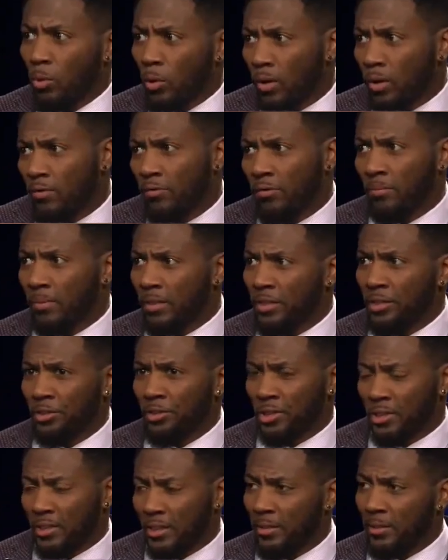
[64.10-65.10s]
more from
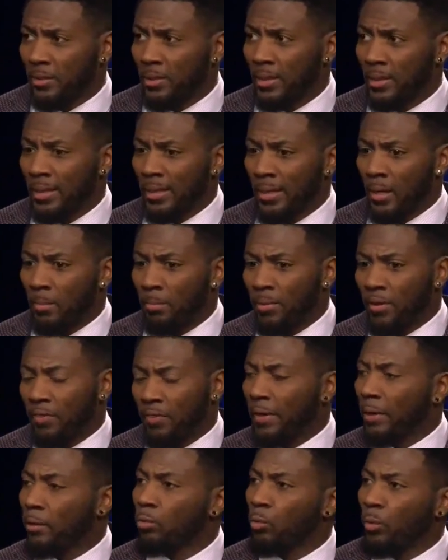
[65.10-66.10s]
under center.
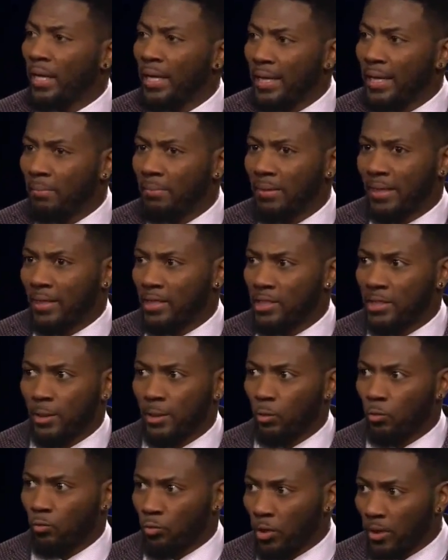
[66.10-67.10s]
But they're winning because
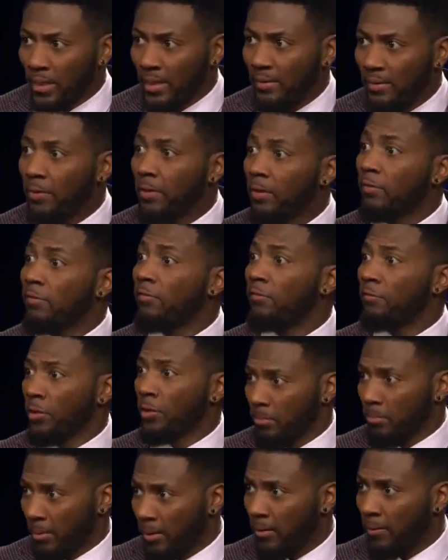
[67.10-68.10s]
they're running the
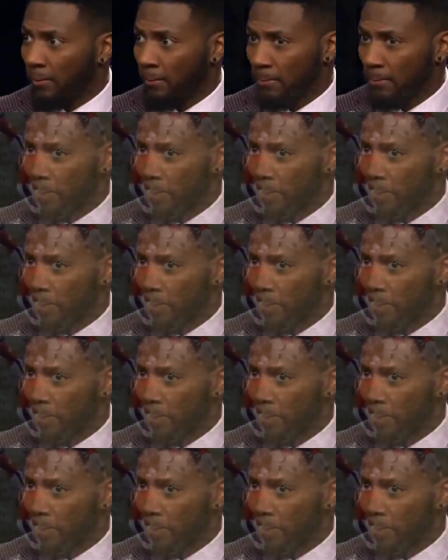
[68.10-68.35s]
football.